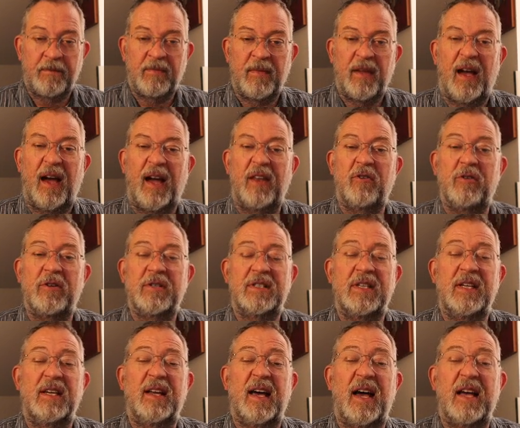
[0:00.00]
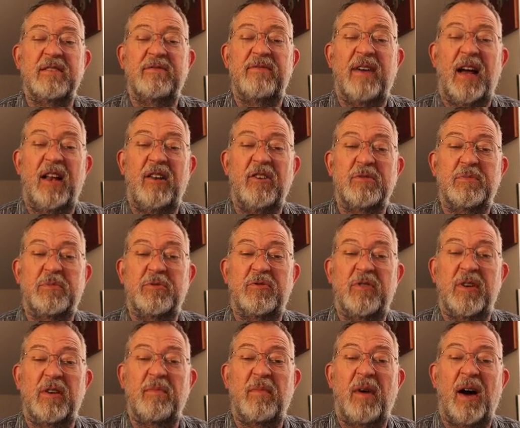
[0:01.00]
And you can see it has values
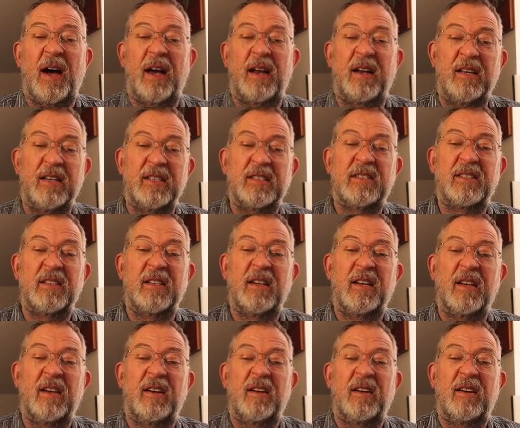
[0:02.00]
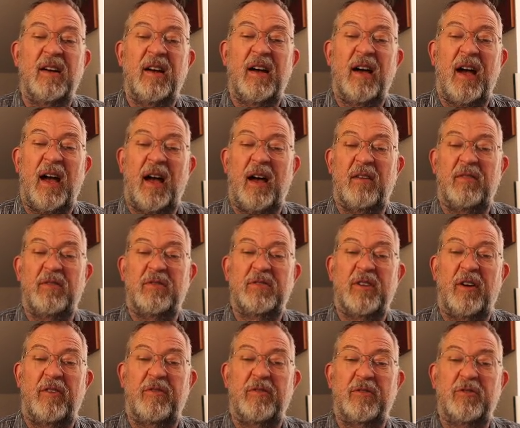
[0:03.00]
between minus and
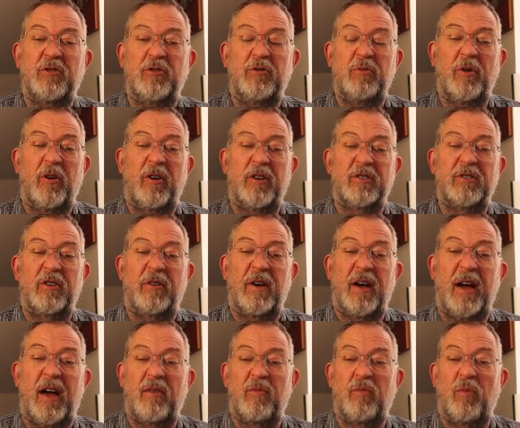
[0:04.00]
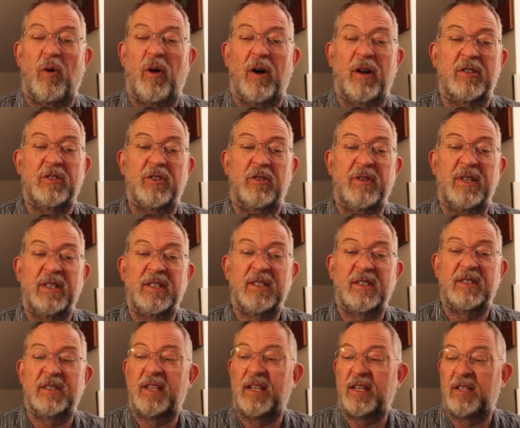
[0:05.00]
two and 1. So this is
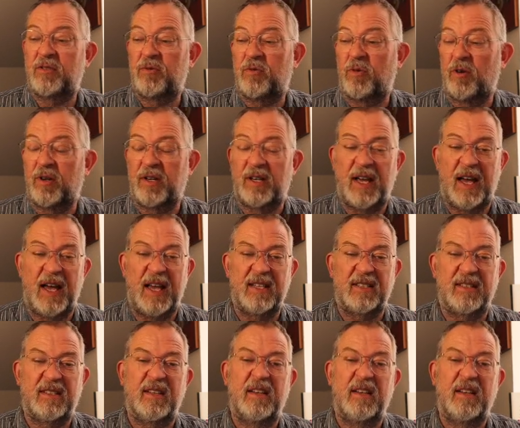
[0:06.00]
the interval it has.